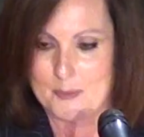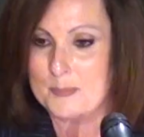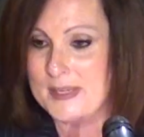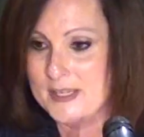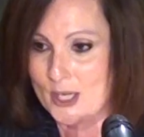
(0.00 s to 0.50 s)

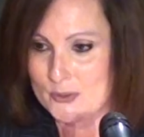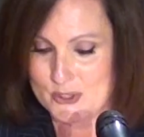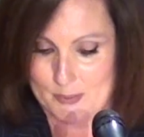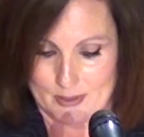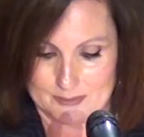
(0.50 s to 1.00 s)
Be
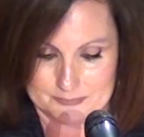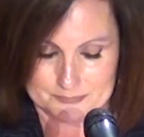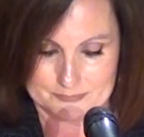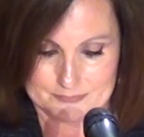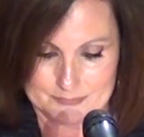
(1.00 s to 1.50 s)
coachable.
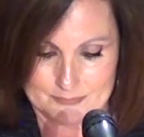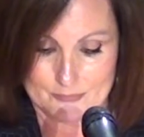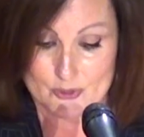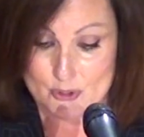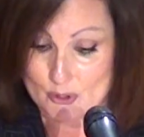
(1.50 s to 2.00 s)

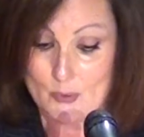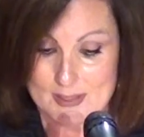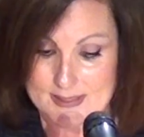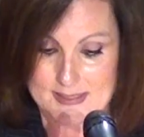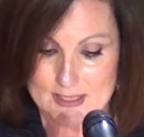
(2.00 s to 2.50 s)
Do
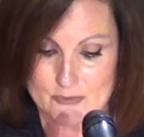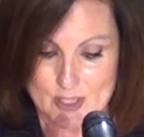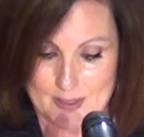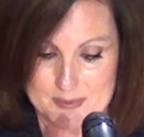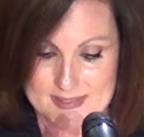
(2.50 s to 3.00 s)
what Steve
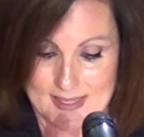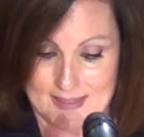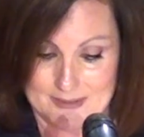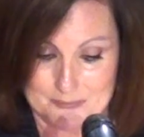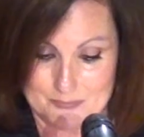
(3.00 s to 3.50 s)
Jobs
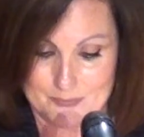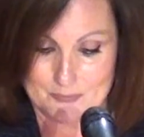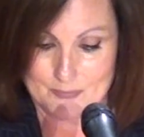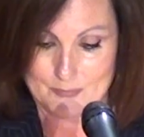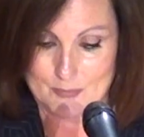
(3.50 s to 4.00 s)
said.
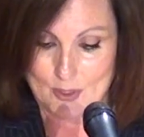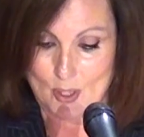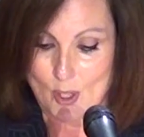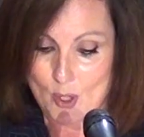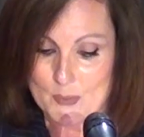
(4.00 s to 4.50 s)

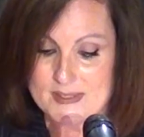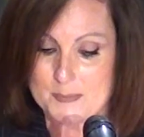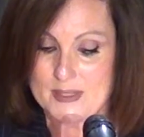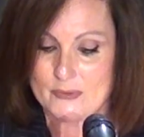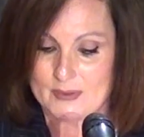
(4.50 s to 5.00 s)
Always
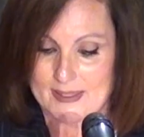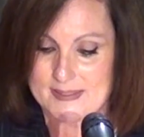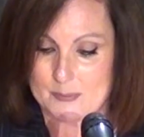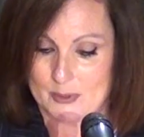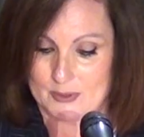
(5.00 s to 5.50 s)
be
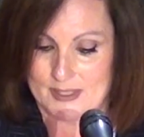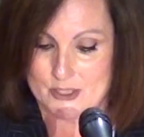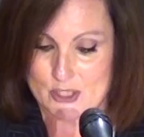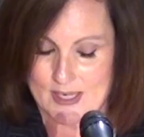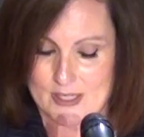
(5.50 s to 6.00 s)
flexible,
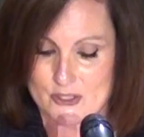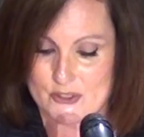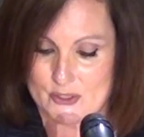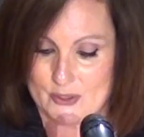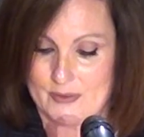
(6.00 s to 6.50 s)
and change is
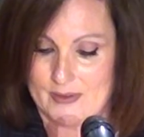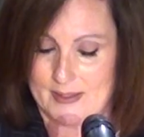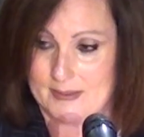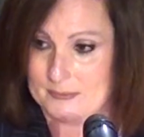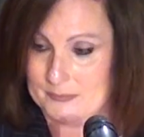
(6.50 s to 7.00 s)
a good
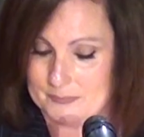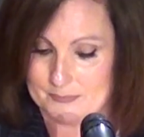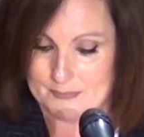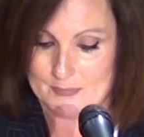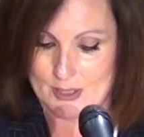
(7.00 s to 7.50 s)
thing.
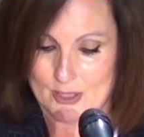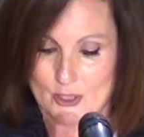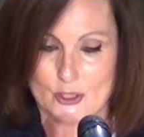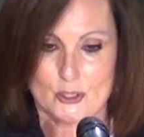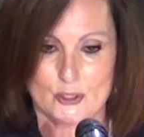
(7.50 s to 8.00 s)

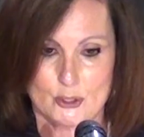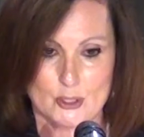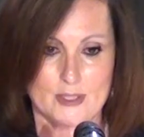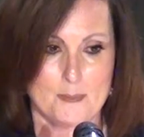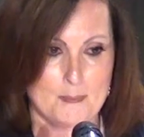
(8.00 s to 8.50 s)

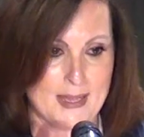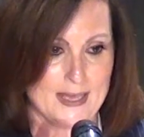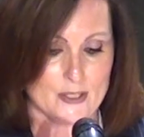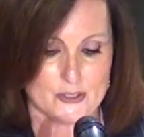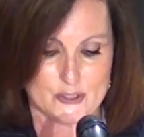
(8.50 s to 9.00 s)
Good
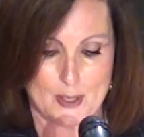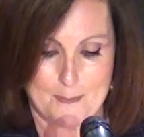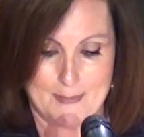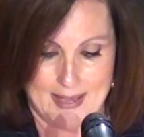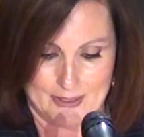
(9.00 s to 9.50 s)
manners
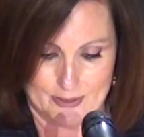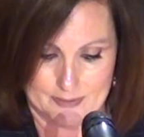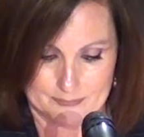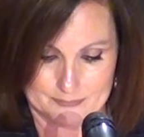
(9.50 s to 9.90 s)
matter.